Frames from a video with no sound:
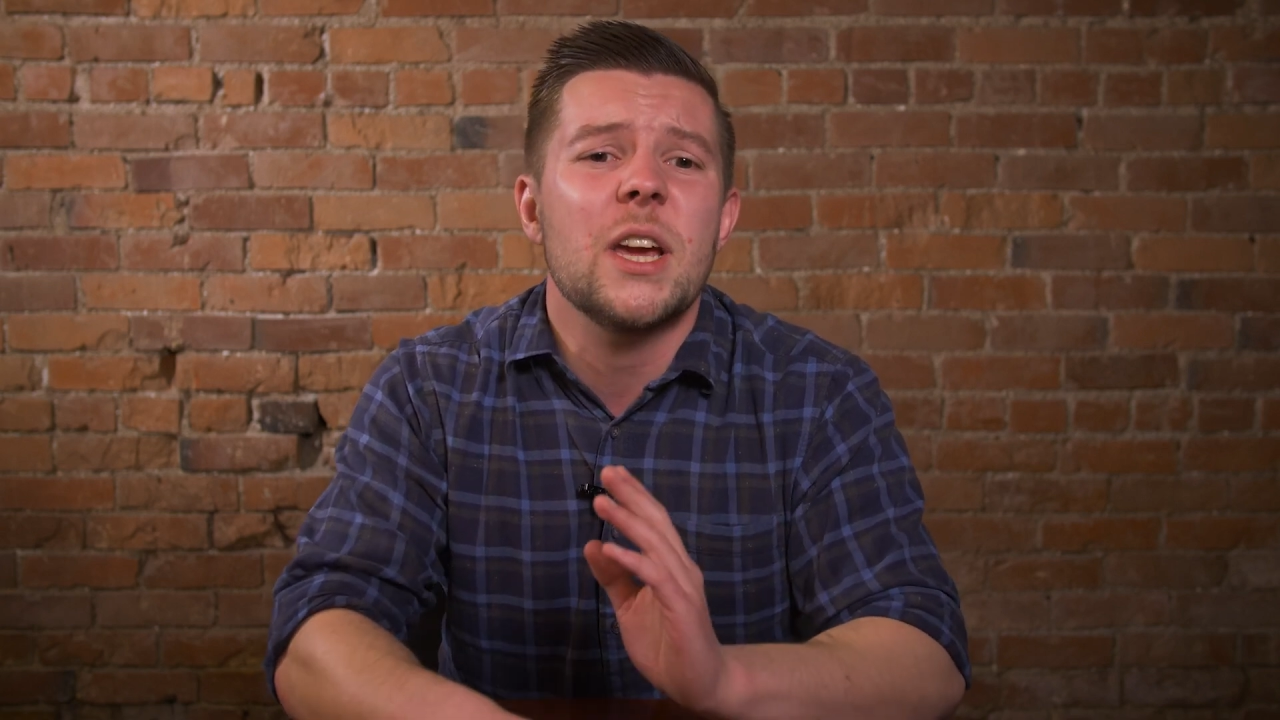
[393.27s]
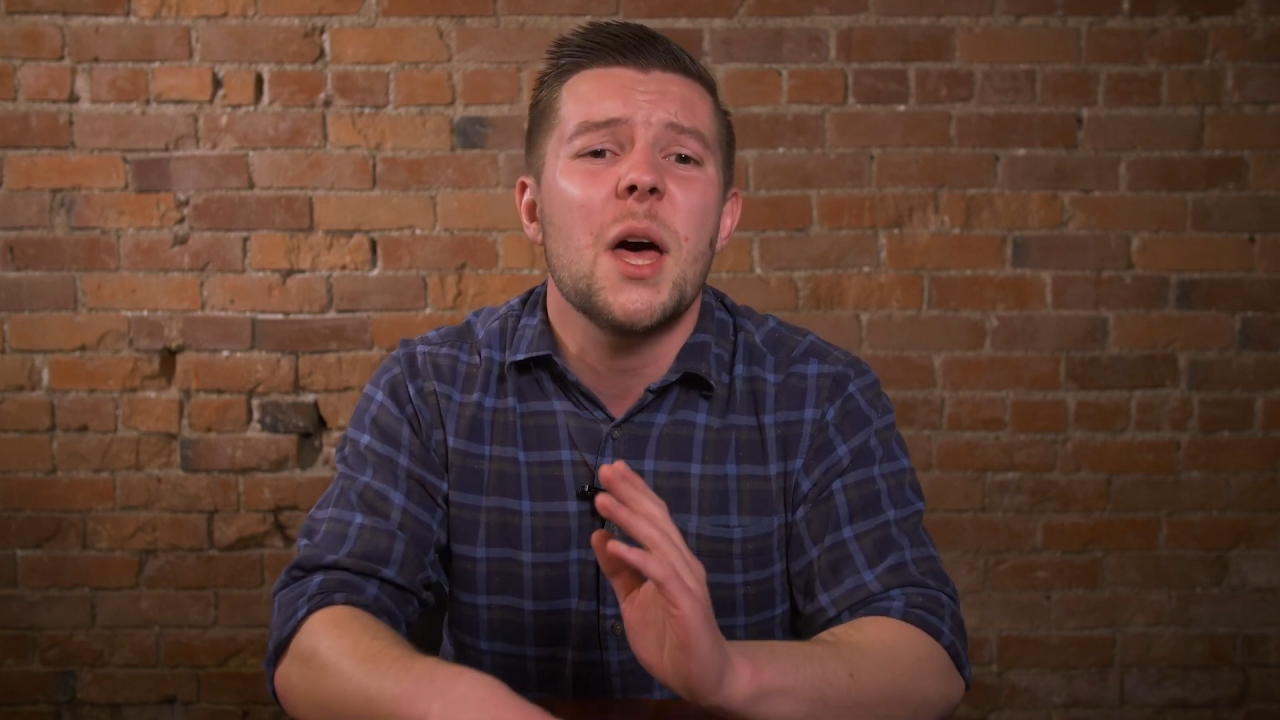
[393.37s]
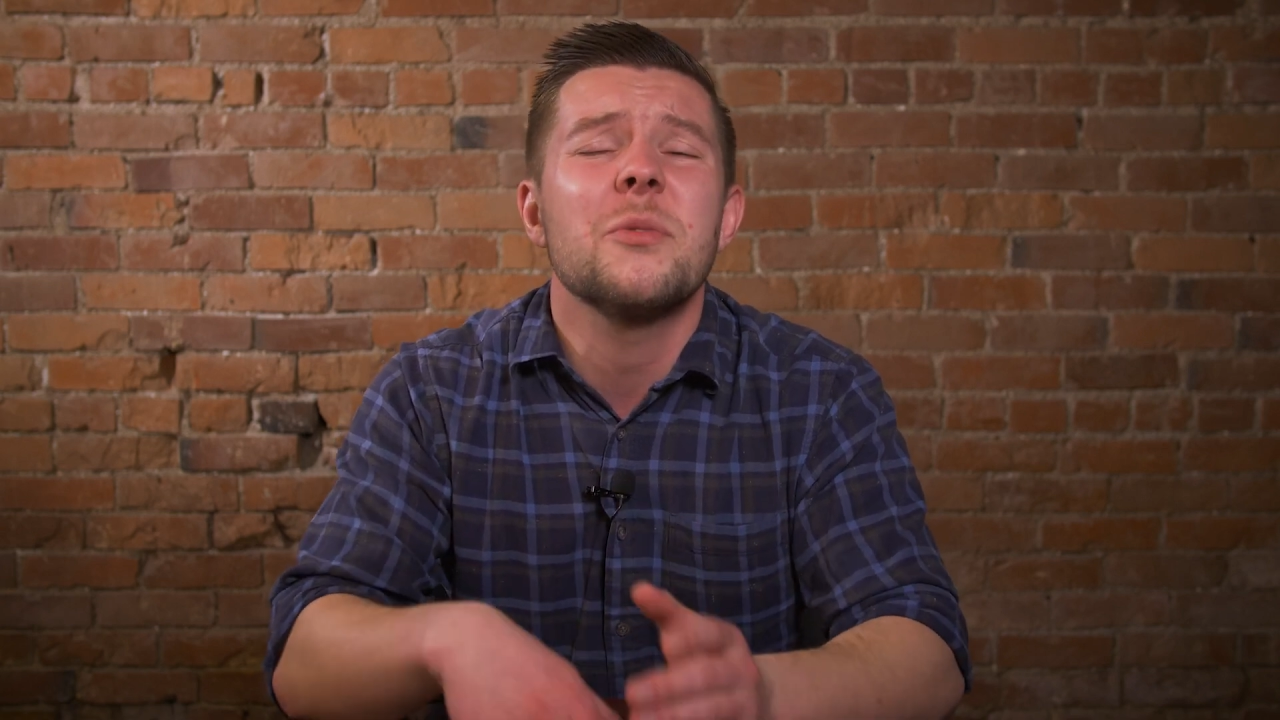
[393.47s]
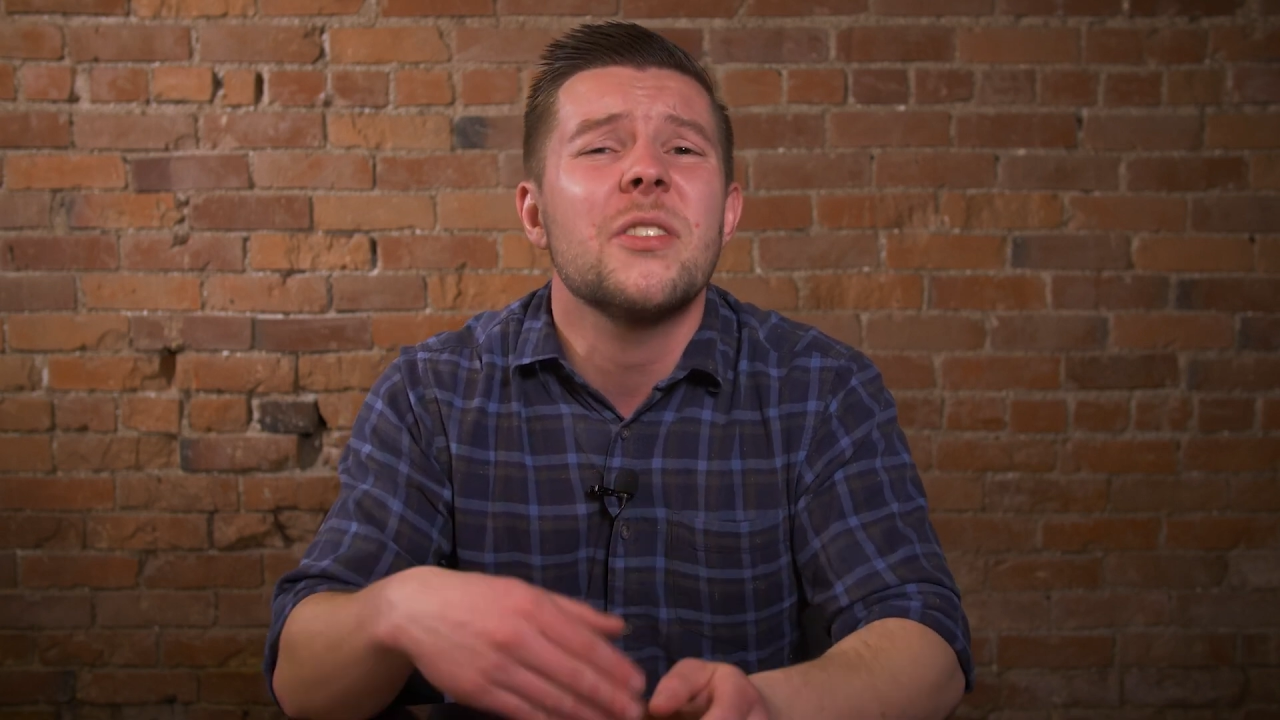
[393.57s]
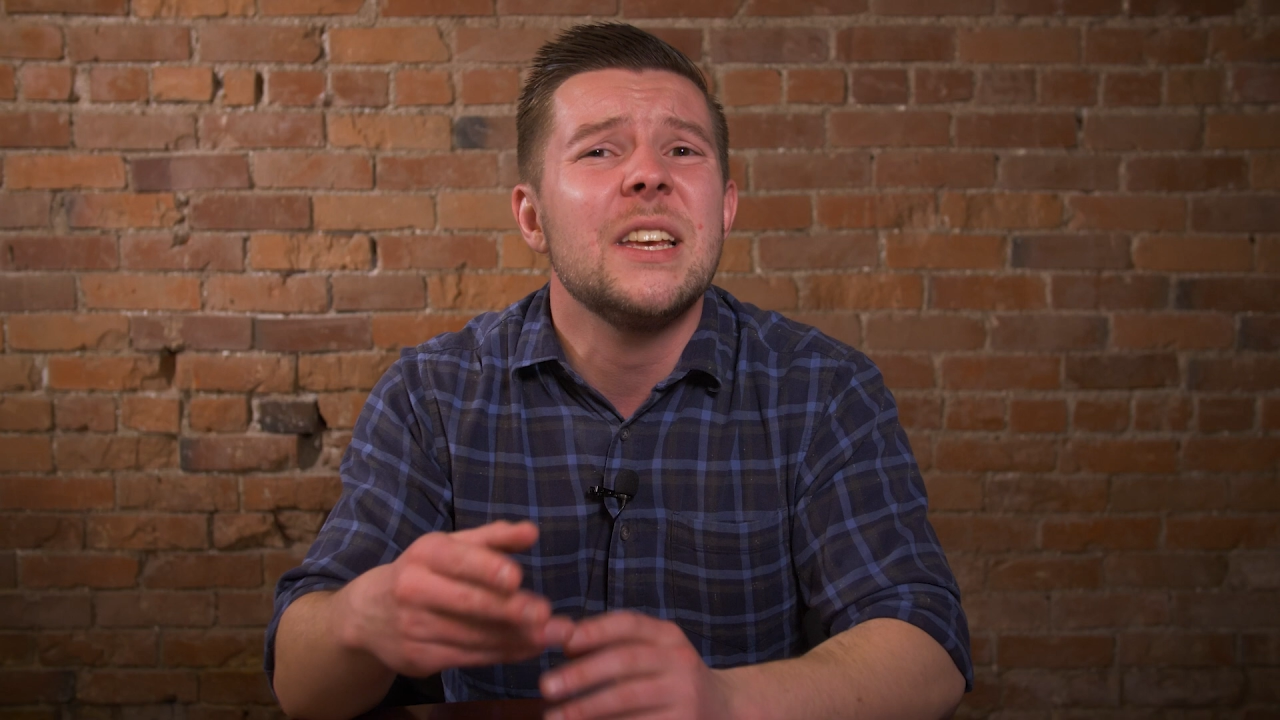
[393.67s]
it
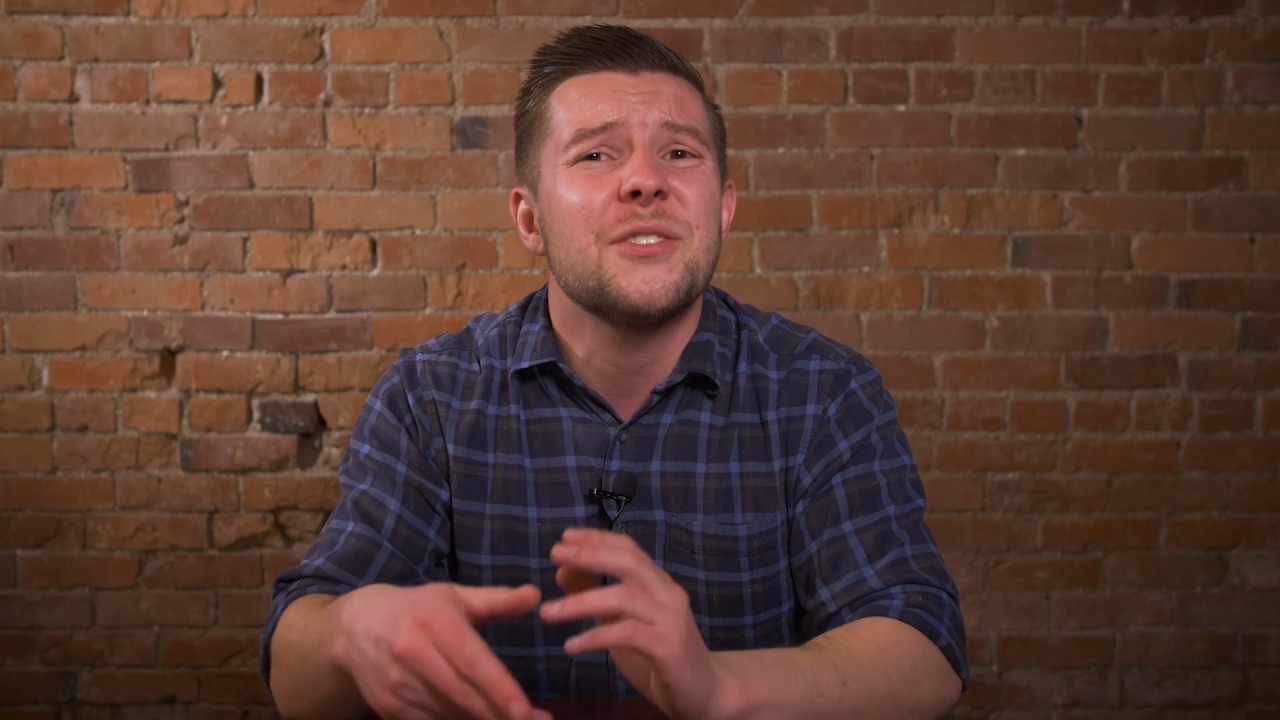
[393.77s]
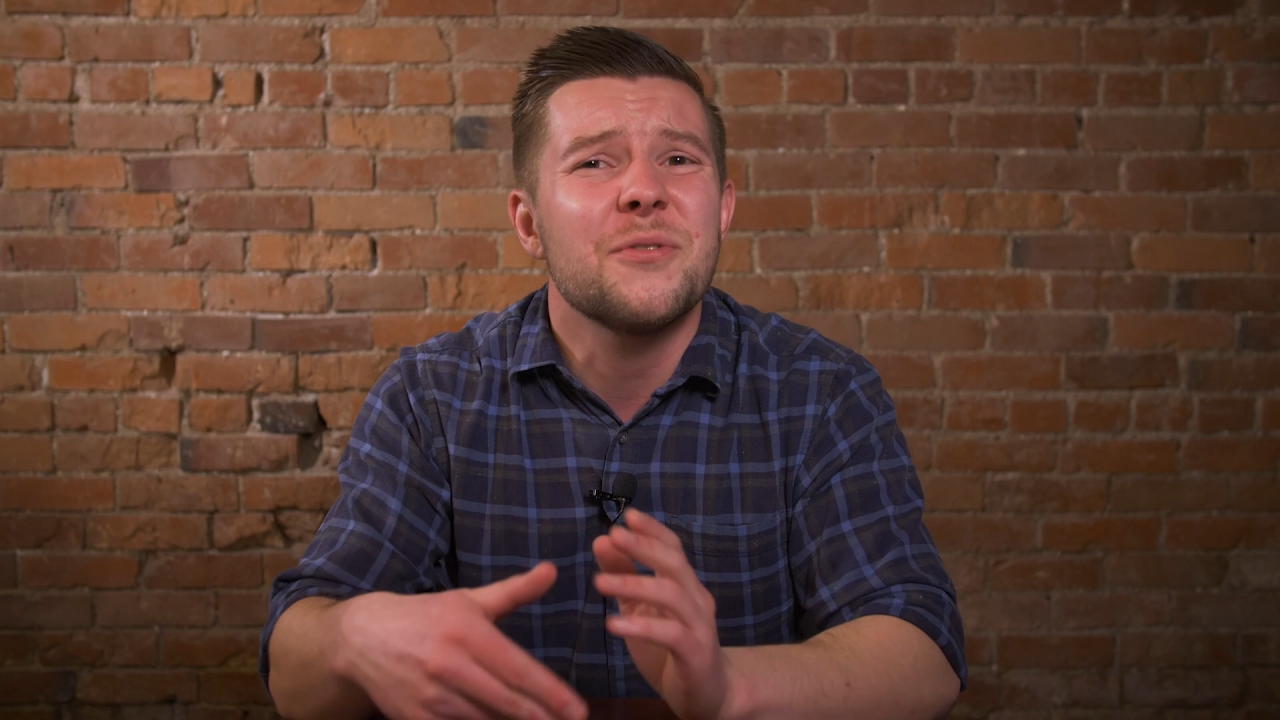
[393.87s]
comes to these